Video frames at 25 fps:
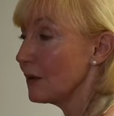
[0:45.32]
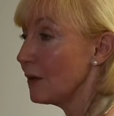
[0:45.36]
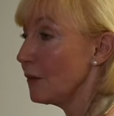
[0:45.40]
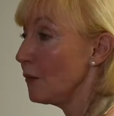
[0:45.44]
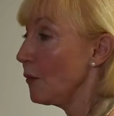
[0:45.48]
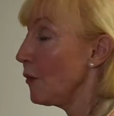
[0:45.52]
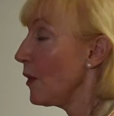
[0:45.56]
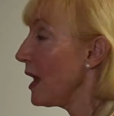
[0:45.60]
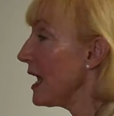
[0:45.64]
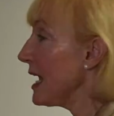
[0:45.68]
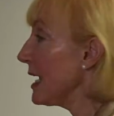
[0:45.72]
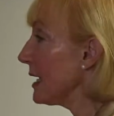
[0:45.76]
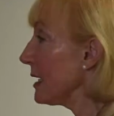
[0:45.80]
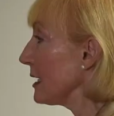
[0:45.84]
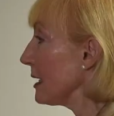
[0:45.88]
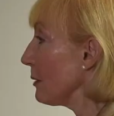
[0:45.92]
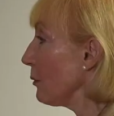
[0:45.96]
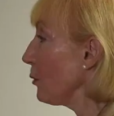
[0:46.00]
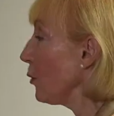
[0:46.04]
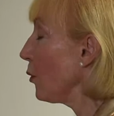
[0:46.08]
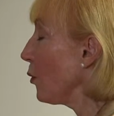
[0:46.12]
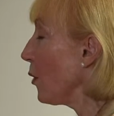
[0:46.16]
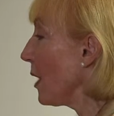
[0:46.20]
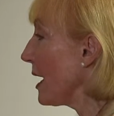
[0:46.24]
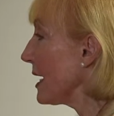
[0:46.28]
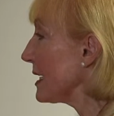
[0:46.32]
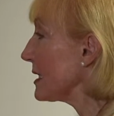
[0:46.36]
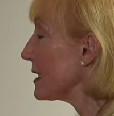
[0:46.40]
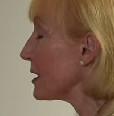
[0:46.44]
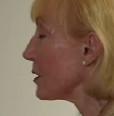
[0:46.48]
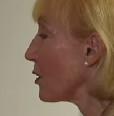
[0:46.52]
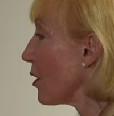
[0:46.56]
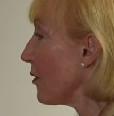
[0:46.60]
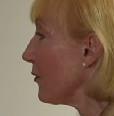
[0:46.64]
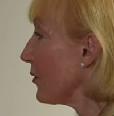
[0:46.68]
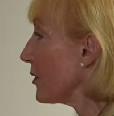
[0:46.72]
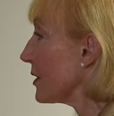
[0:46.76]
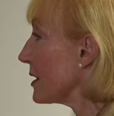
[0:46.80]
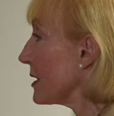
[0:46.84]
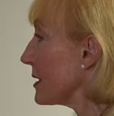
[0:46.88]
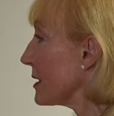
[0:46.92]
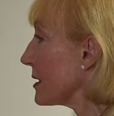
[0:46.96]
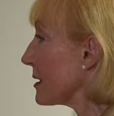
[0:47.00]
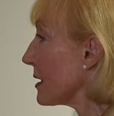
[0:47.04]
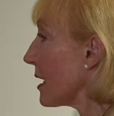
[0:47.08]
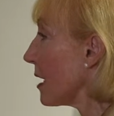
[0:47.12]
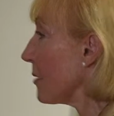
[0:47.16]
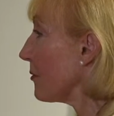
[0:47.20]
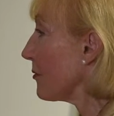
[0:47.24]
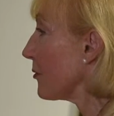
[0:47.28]
Where does
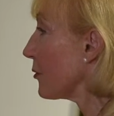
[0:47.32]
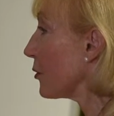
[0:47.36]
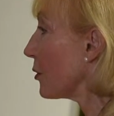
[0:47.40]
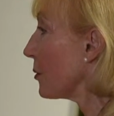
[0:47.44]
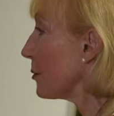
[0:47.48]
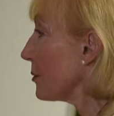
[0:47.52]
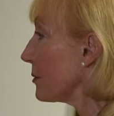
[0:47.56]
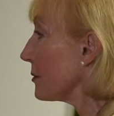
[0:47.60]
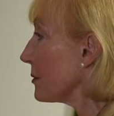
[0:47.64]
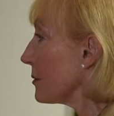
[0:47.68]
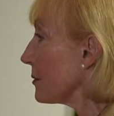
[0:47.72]
confidence come from?